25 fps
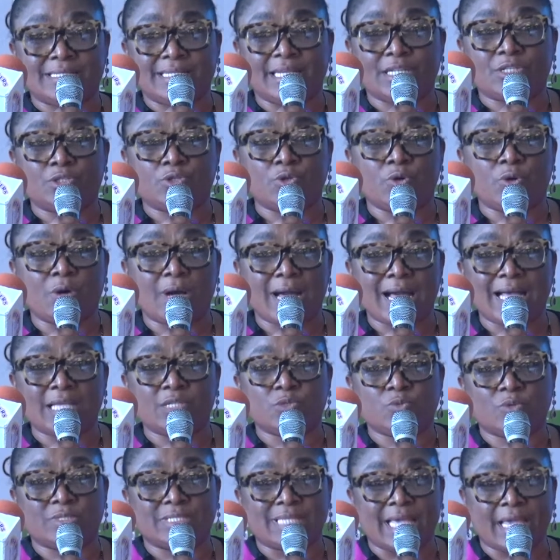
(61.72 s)
sector
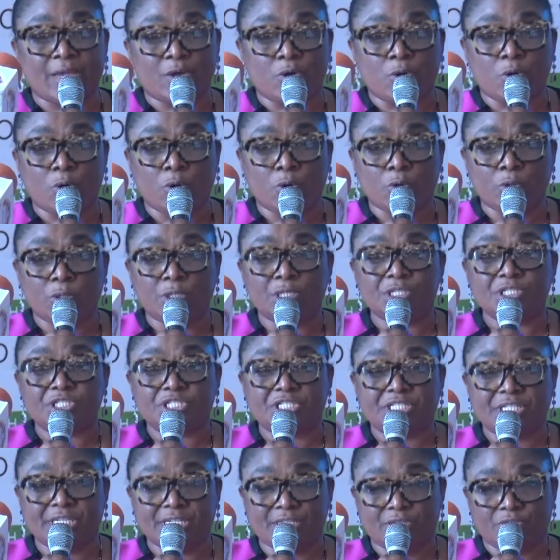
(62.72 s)
has what I call
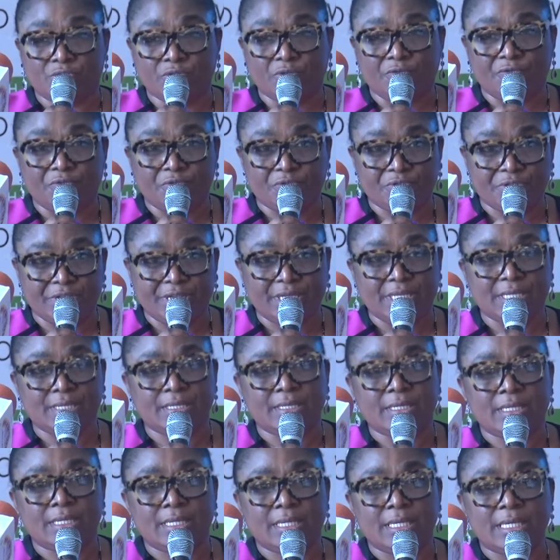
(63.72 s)
shades of grey.